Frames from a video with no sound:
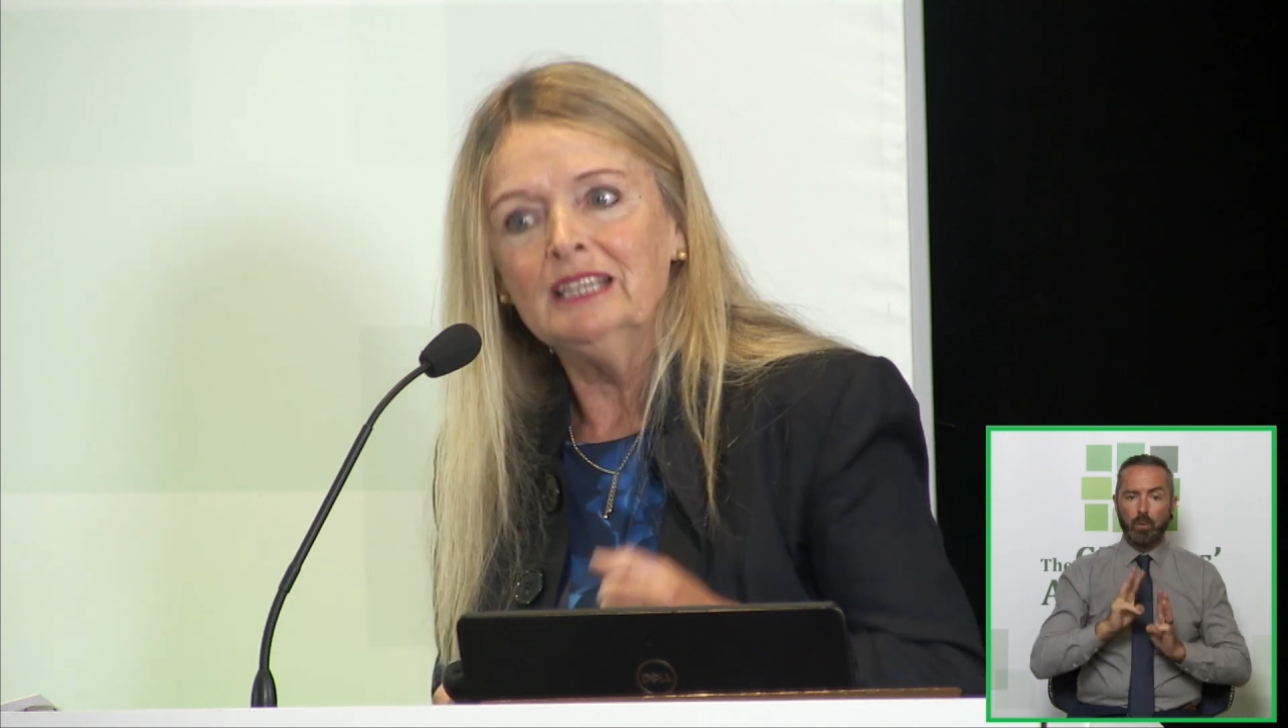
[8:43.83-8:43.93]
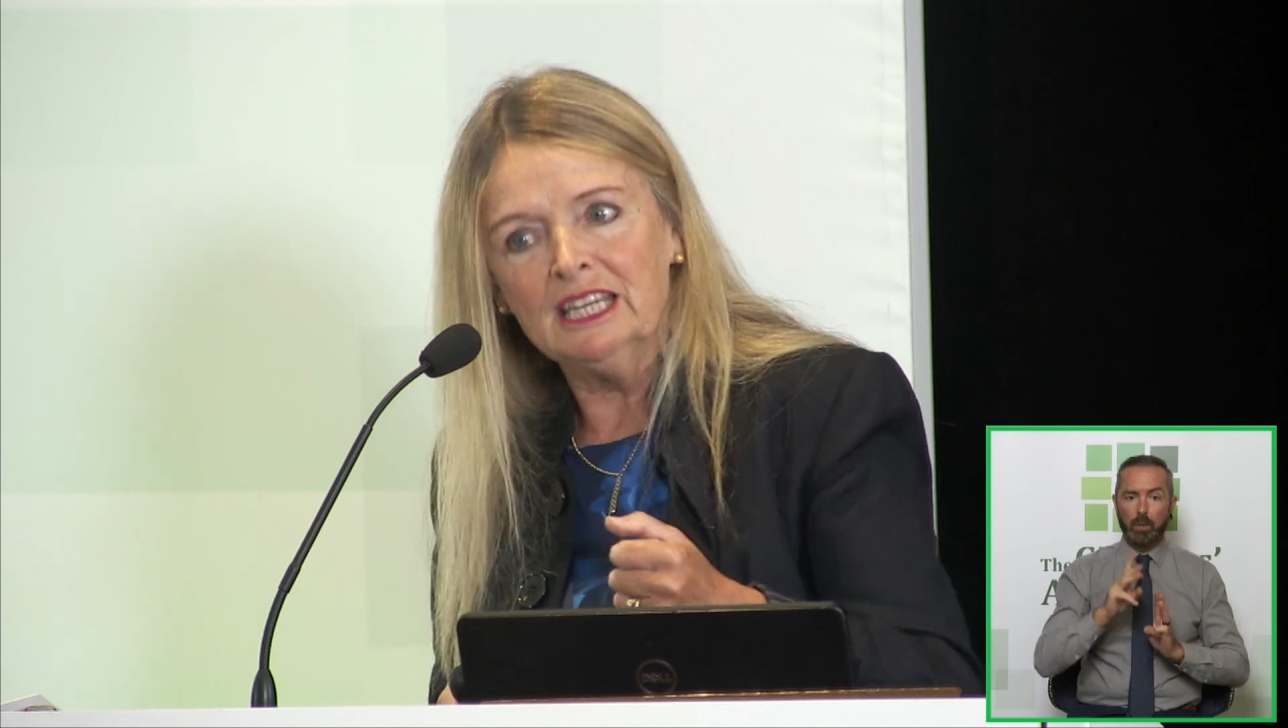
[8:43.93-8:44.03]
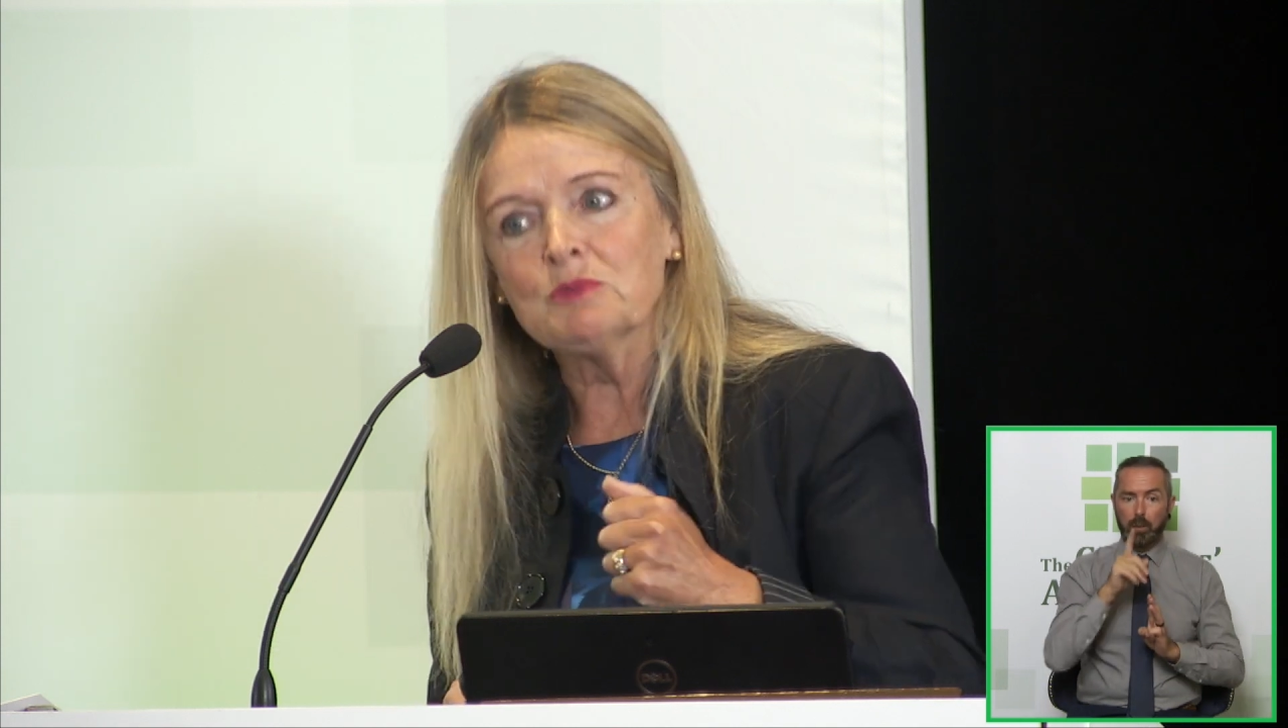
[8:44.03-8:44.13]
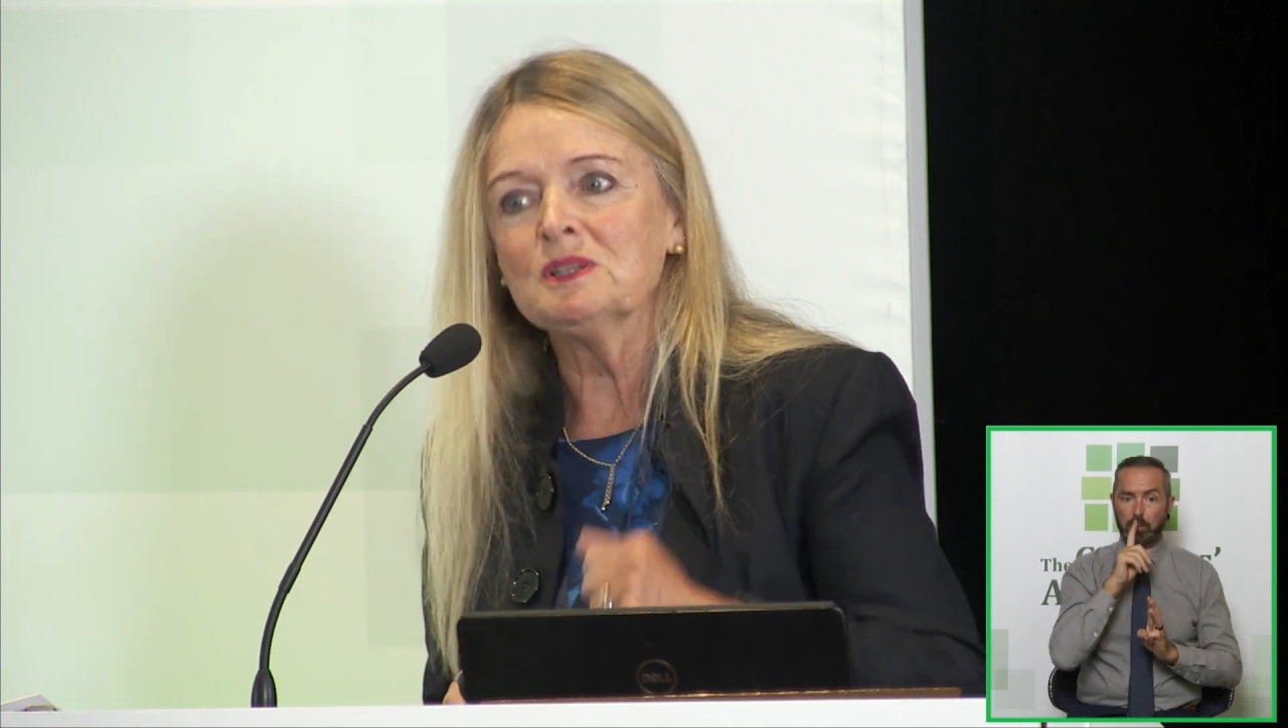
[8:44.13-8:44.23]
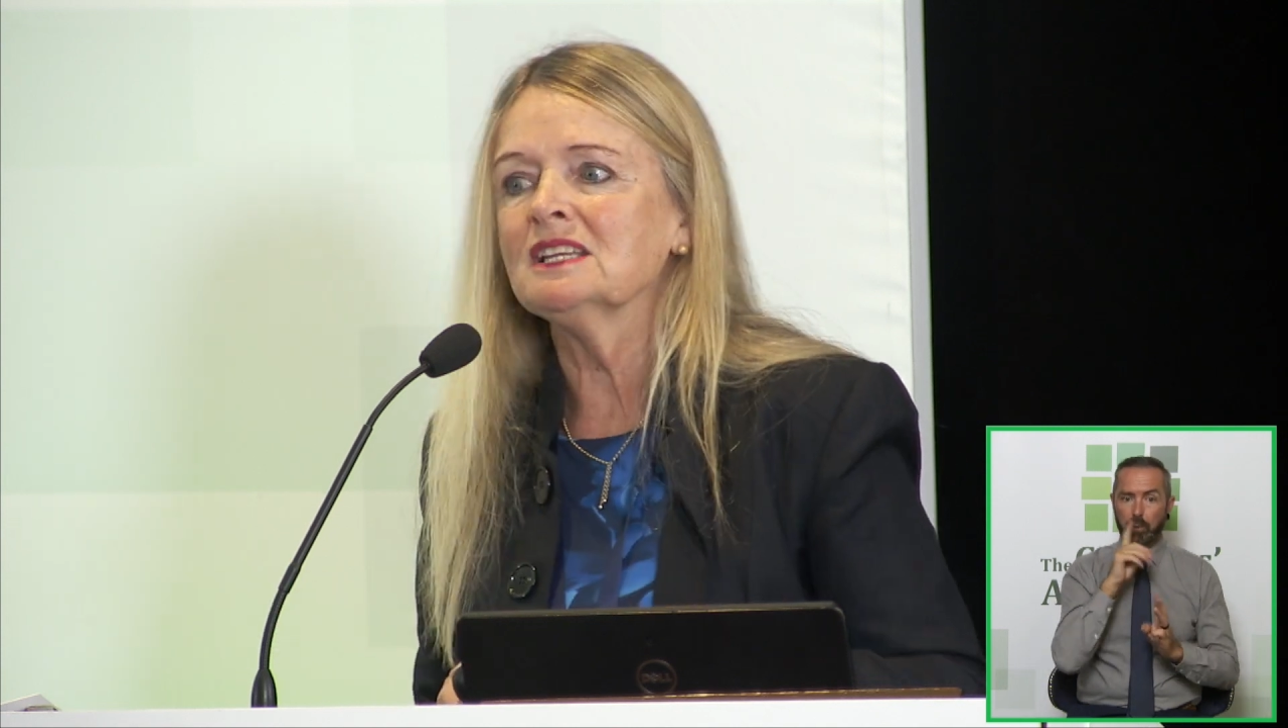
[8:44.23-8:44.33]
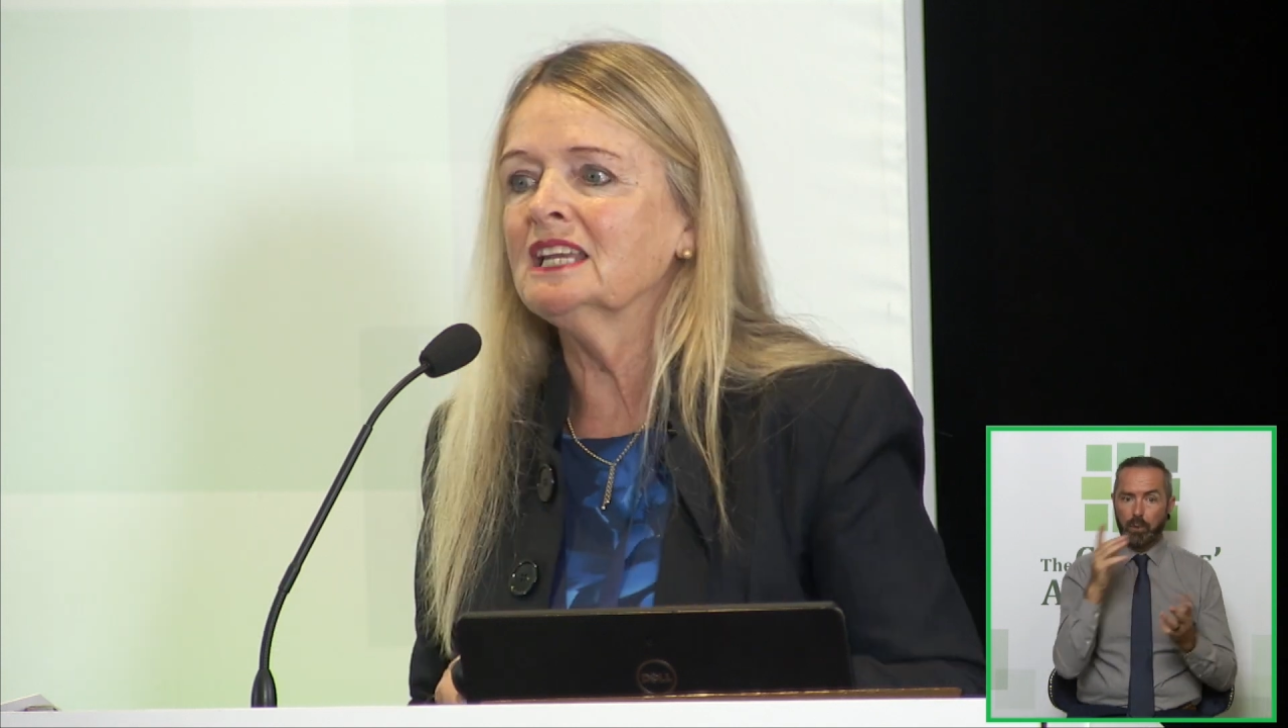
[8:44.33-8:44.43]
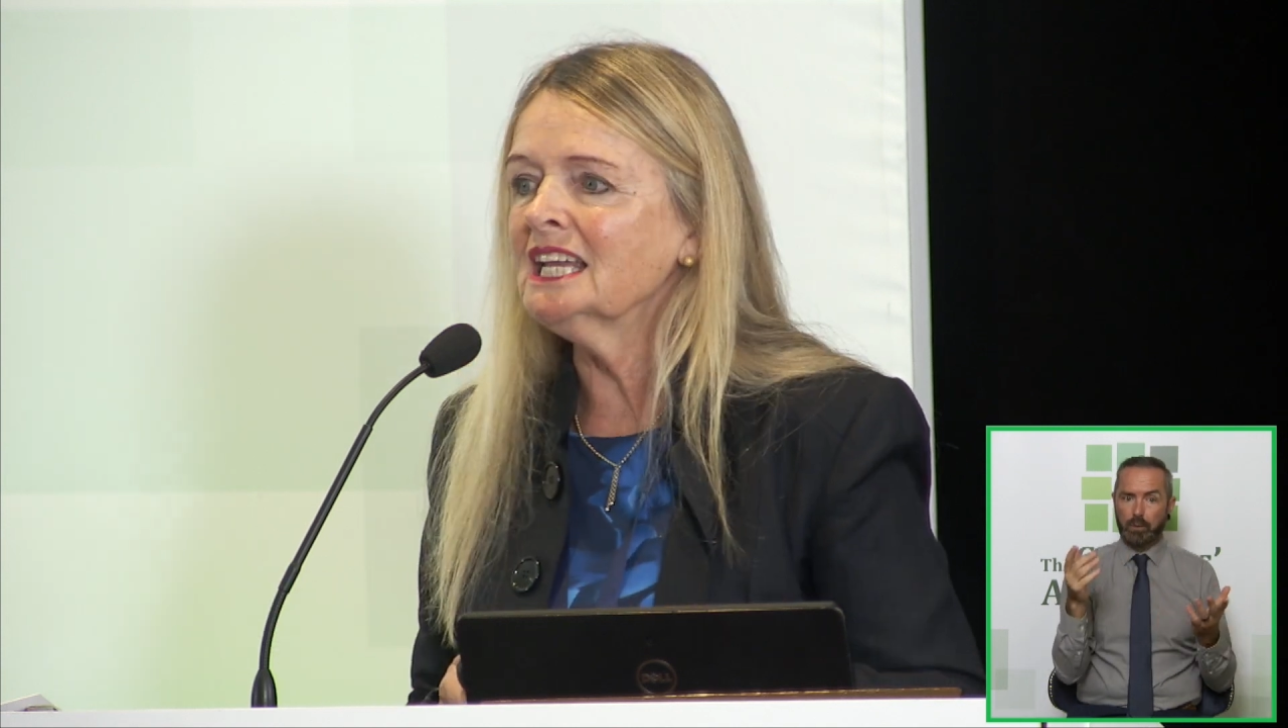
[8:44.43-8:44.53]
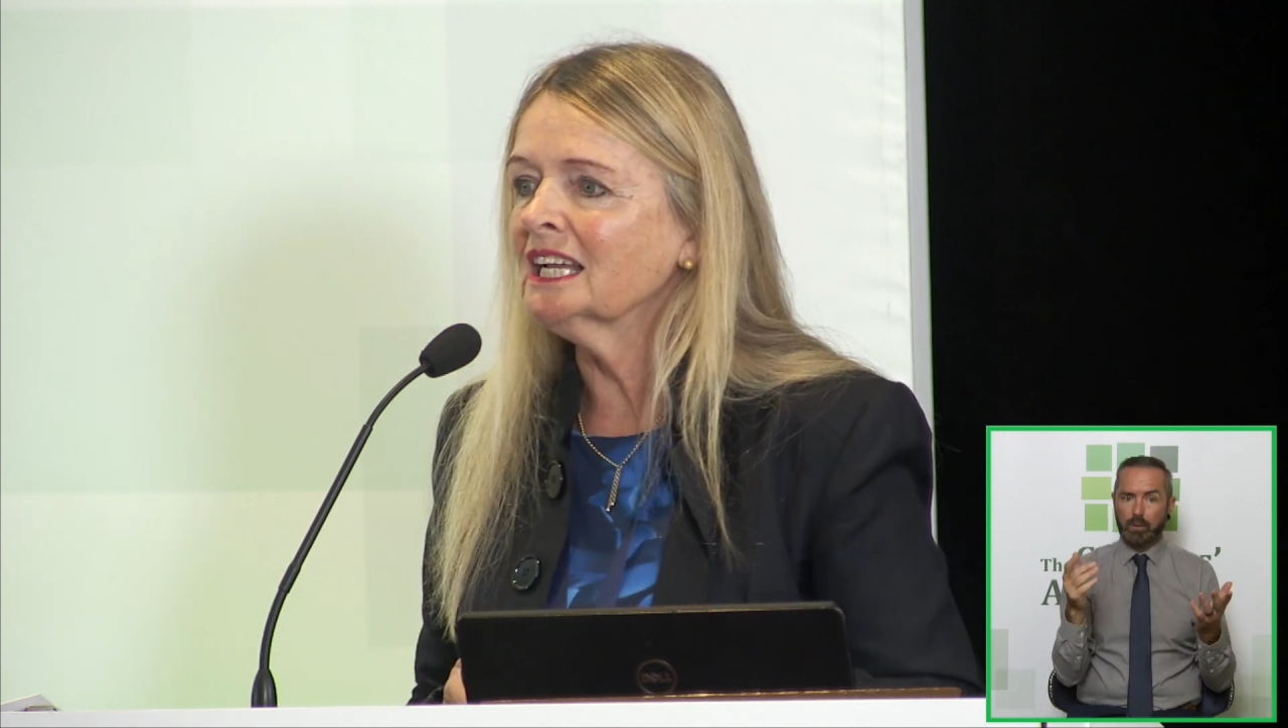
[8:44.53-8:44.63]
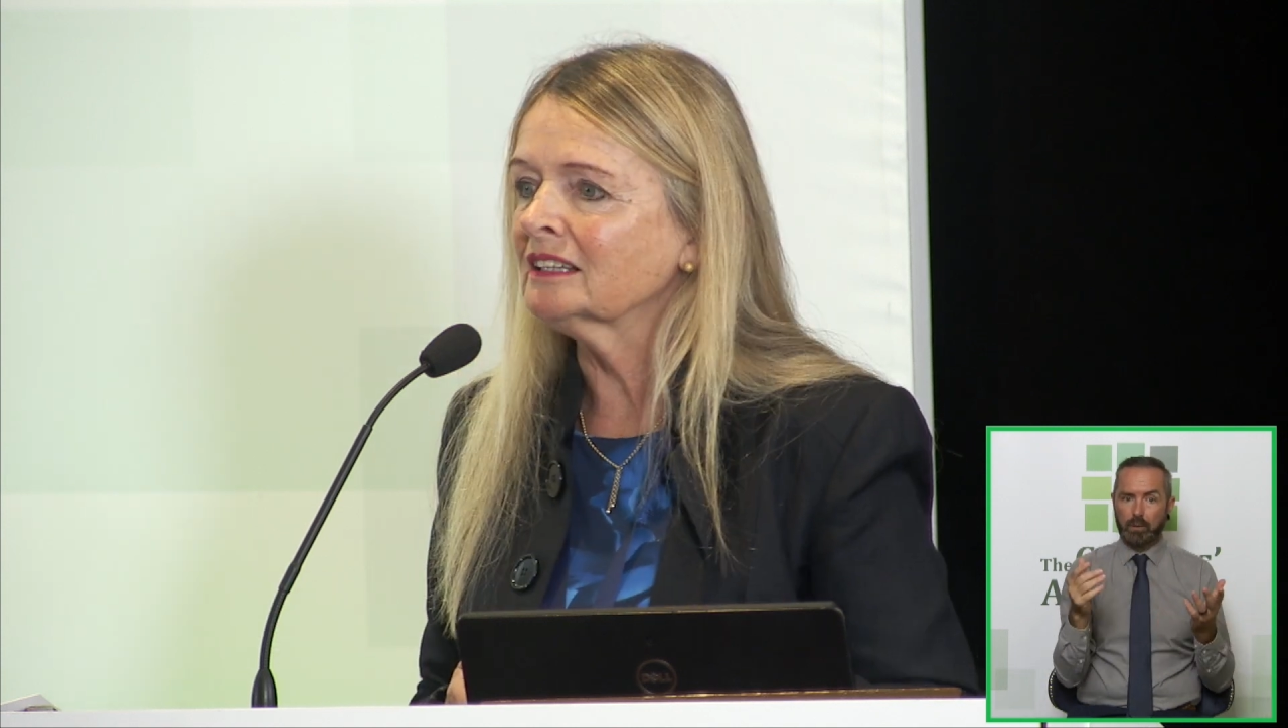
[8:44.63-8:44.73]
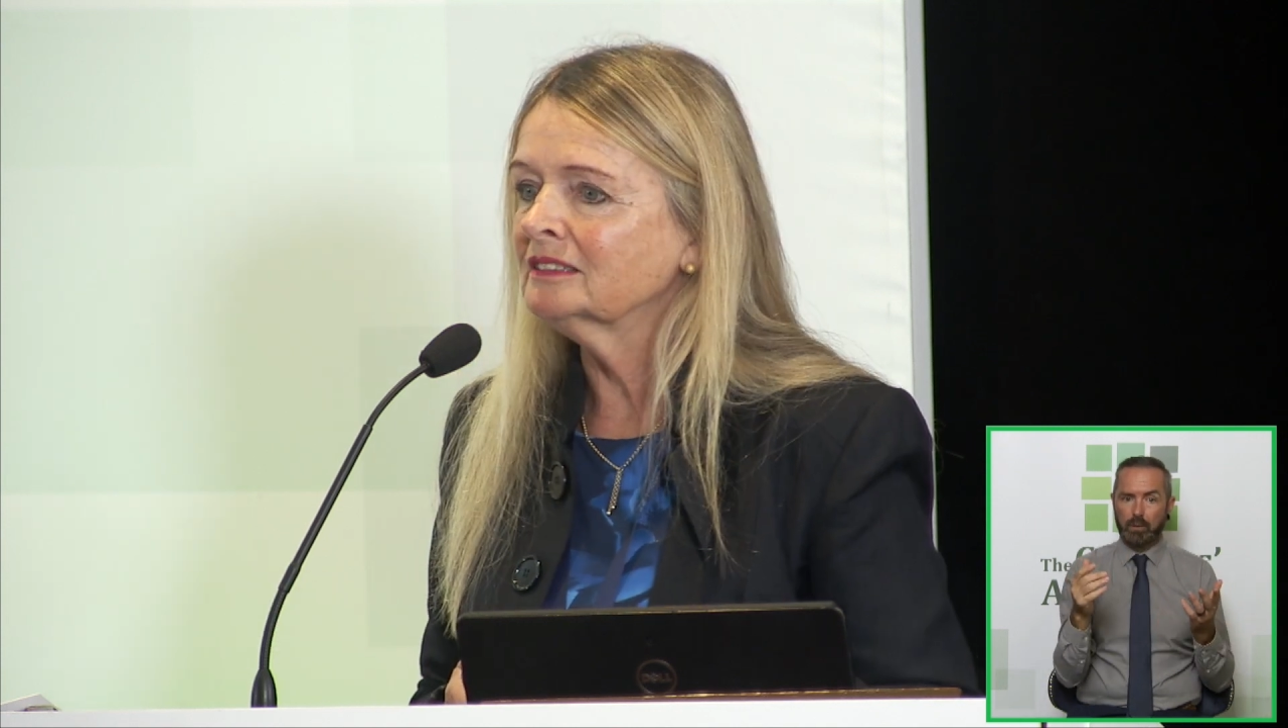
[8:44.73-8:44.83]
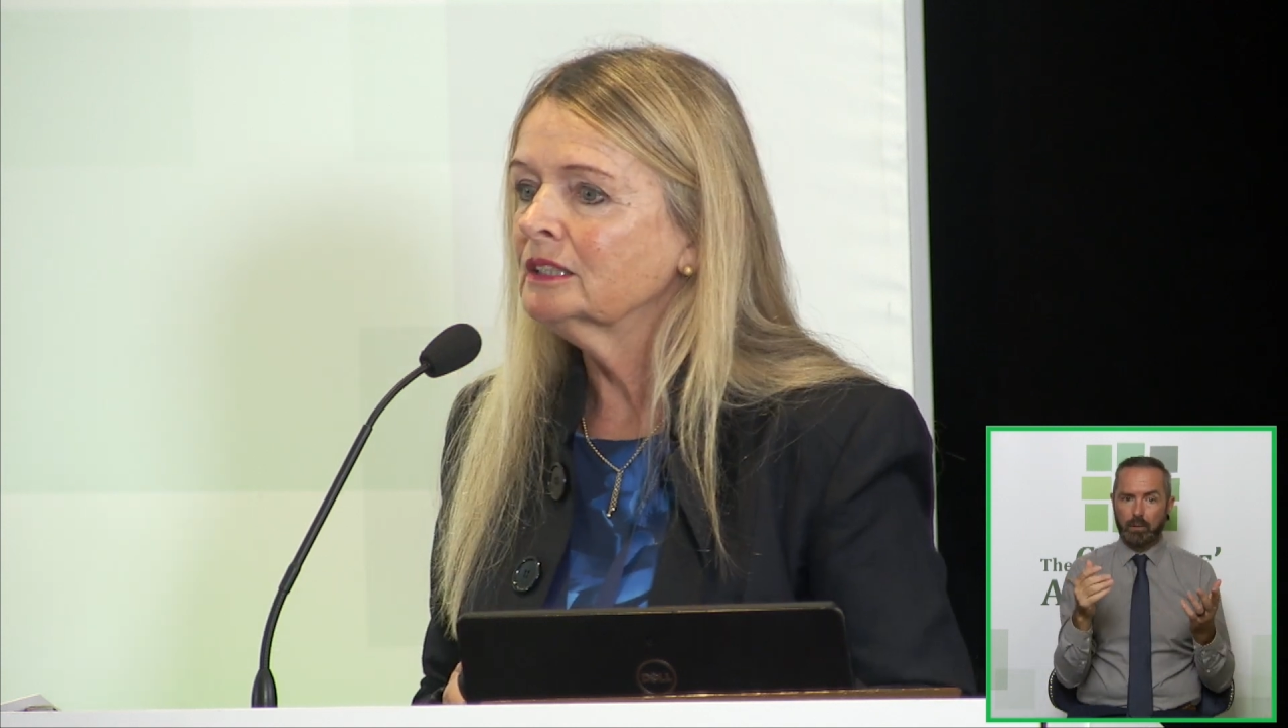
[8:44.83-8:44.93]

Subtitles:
it was illegal.